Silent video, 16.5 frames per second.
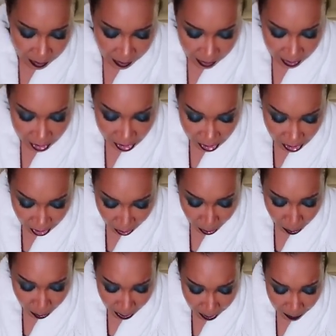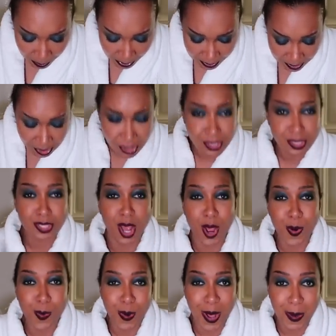It's so
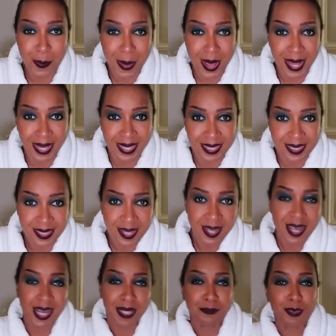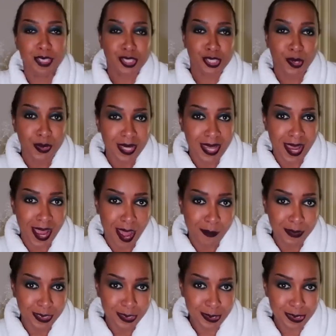well made. I'm gonna show you here
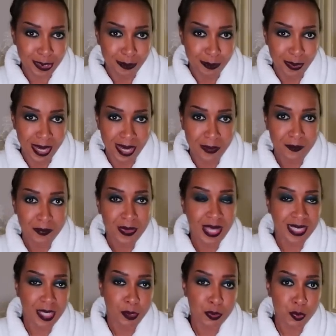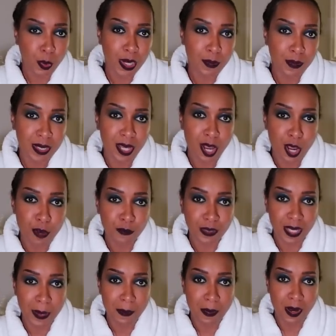how it looks on me. And I was wearing it over
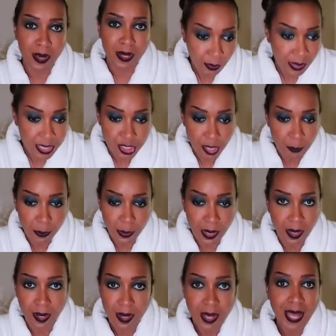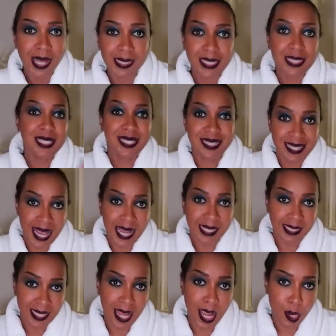like my gray jumper, and that's
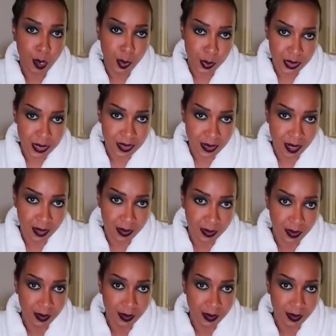exactly how I would style